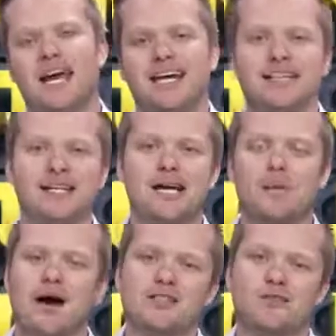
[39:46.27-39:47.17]
and then
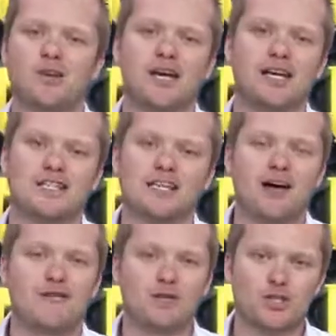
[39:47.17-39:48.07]
come out to Vegas
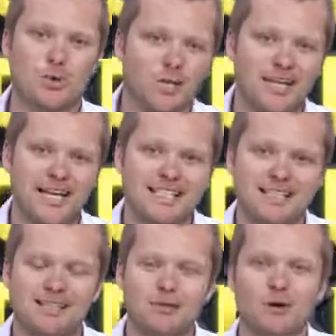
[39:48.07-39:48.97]
for the
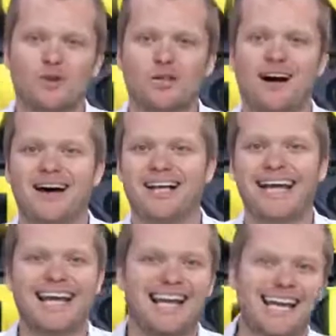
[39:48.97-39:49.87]
2018 Growth Con
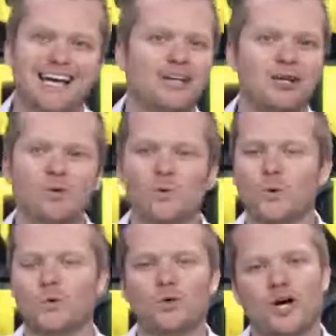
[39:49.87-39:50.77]
and light your
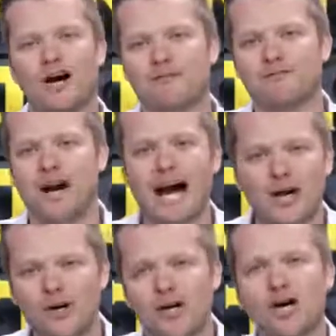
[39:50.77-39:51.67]
world on
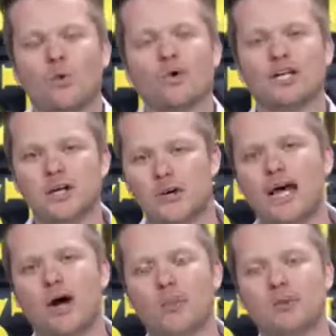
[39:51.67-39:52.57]
fire. We're here to
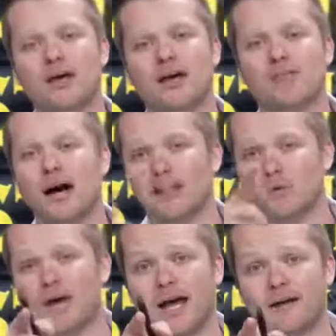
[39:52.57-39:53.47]
help you. And by the
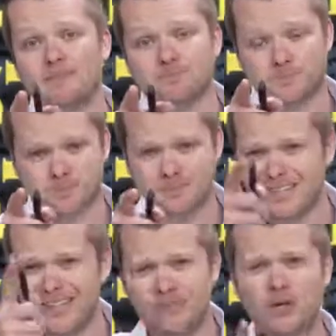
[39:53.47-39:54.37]
way,
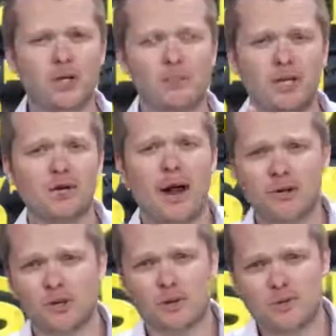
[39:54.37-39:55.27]
if you're gonna be
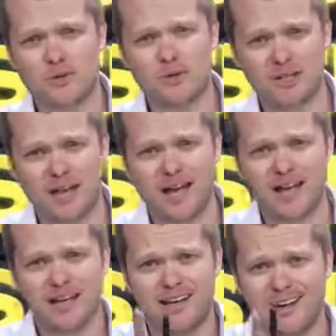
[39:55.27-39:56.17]
around your computer
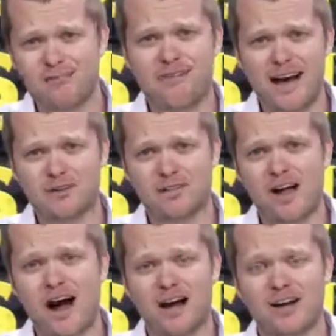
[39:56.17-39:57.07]
today at five
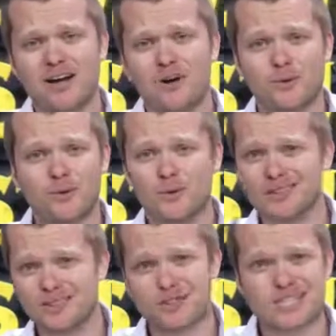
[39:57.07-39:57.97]
o'clock, we're doing
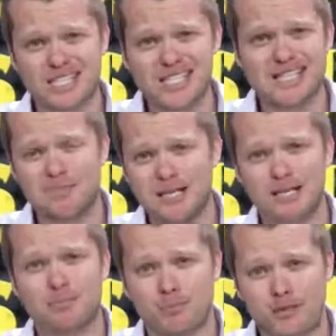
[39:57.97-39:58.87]
a little sneak
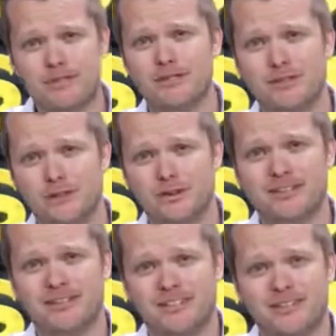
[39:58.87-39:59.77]
peek preview
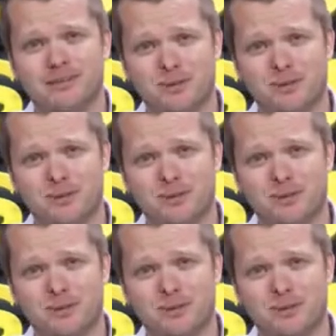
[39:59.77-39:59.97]
for